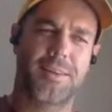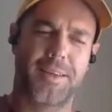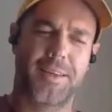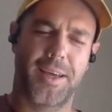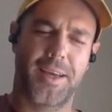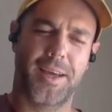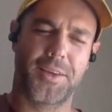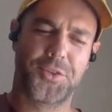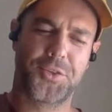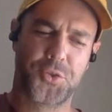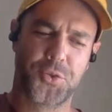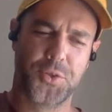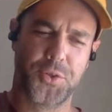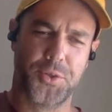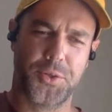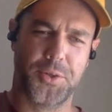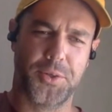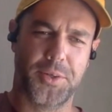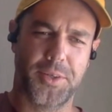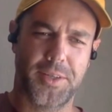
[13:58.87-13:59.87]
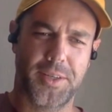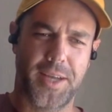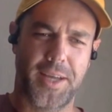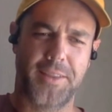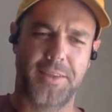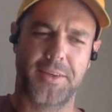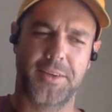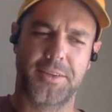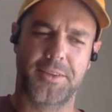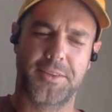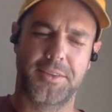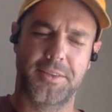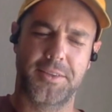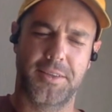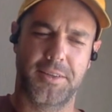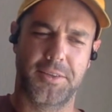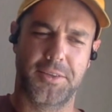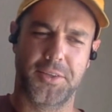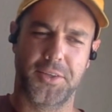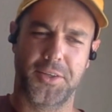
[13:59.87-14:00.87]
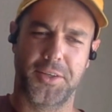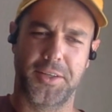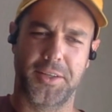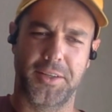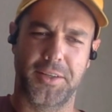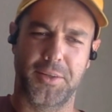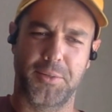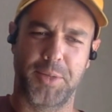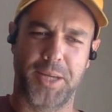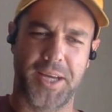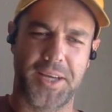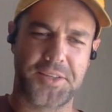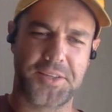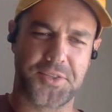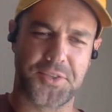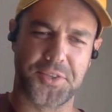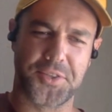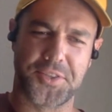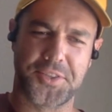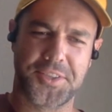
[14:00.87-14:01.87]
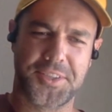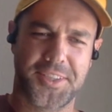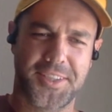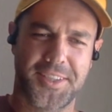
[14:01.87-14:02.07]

Yeah, true. And they're dirty little bastards.